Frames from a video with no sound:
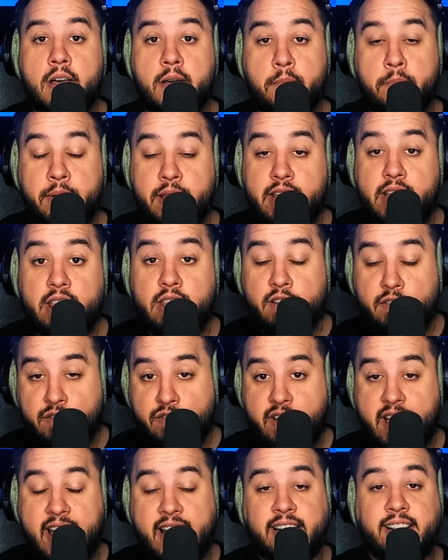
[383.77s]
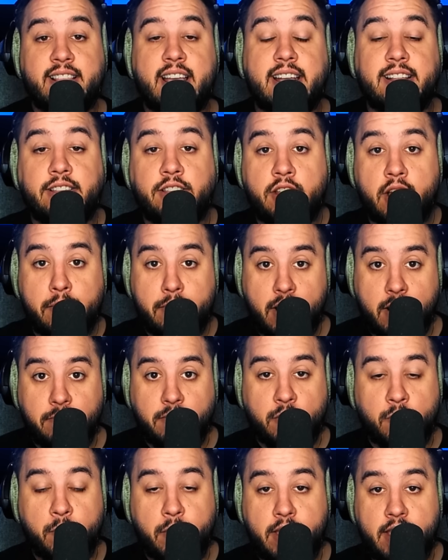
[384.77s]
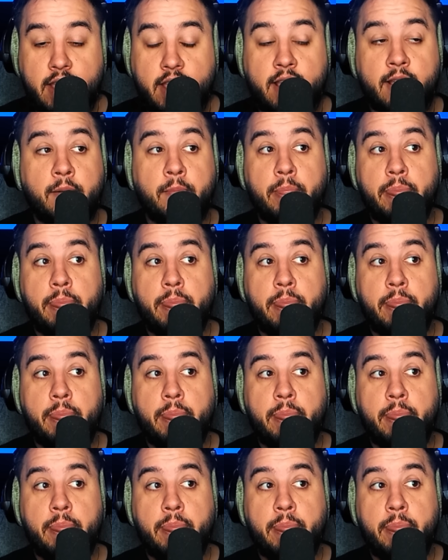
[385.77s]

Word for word: being the fact that WWE